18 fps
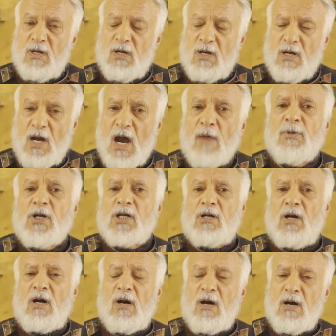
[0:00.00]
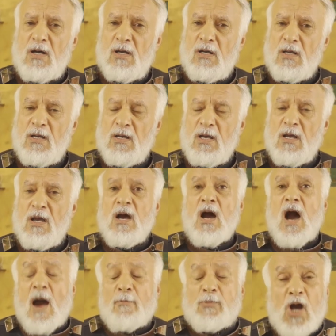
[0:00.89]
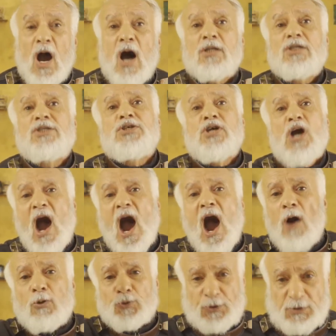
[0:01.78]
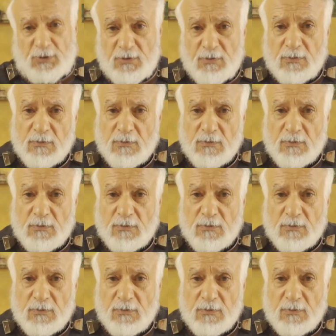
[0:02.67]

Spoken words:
America, I'm calling you out.